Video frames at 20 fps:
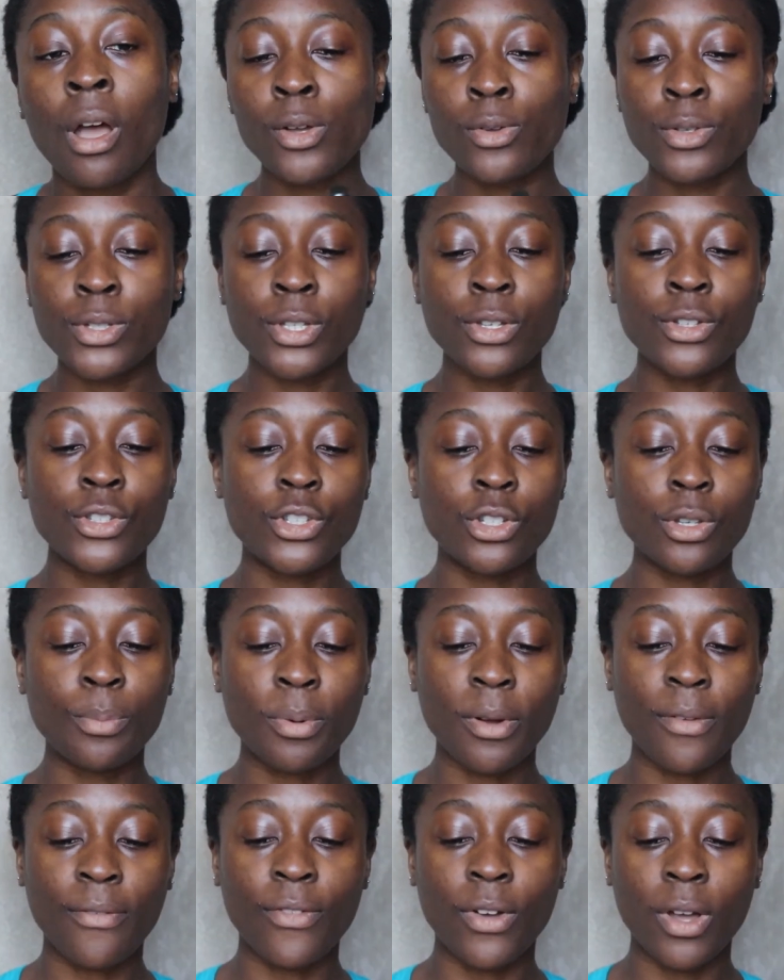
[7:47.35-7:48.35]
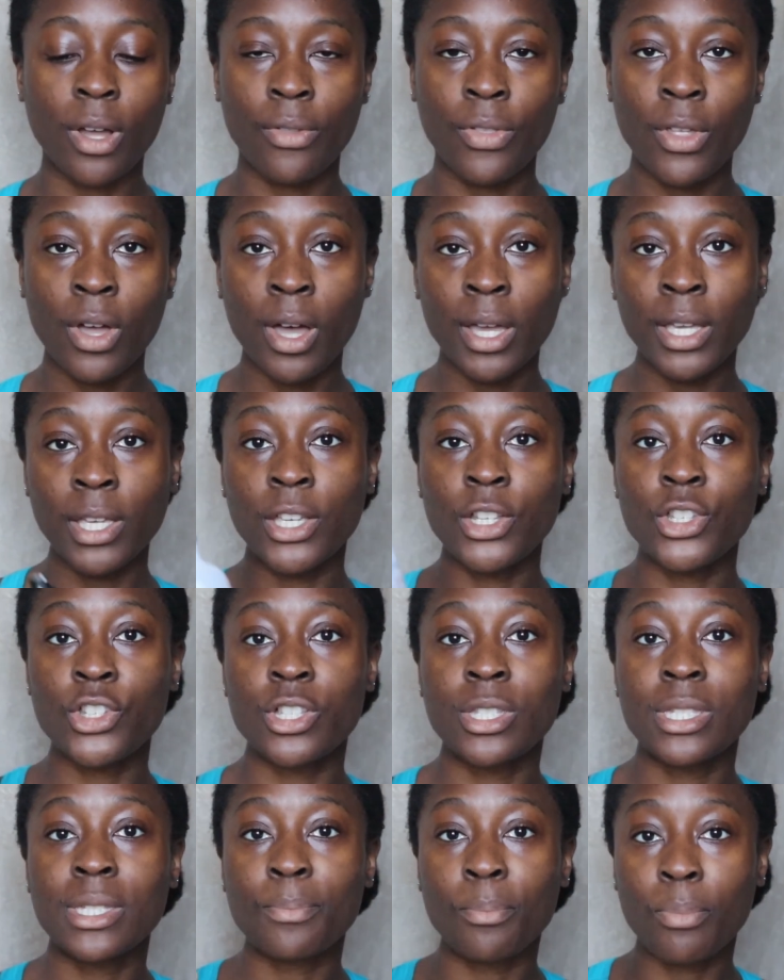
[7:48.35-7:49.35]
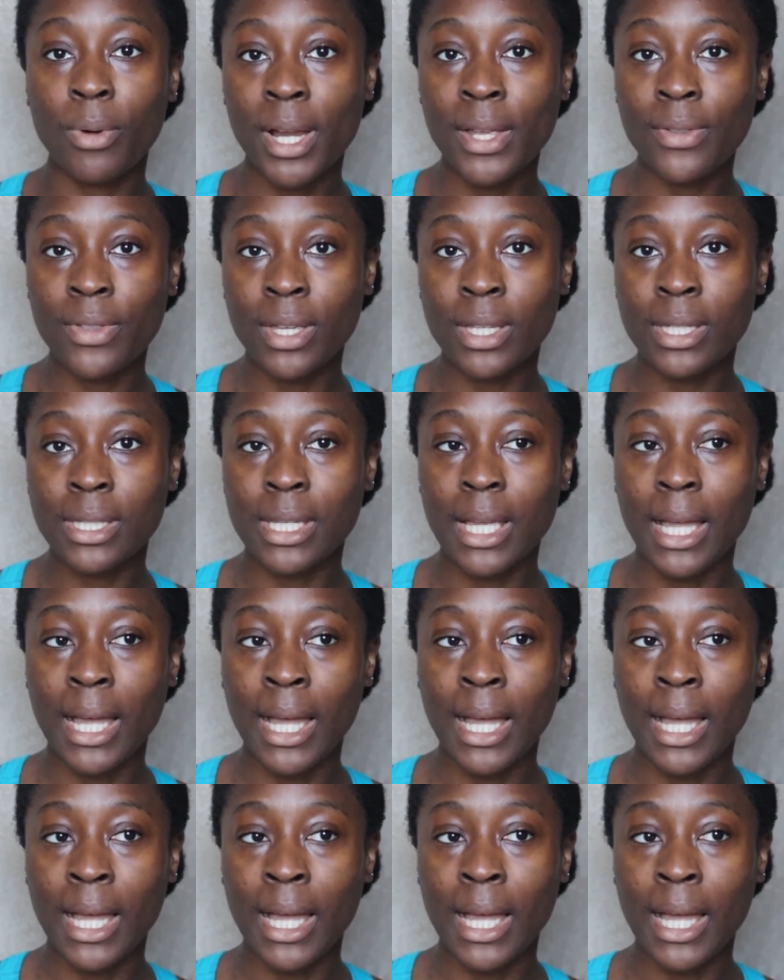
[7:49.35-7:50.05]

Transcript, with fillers: I also do prefer that I can just spray this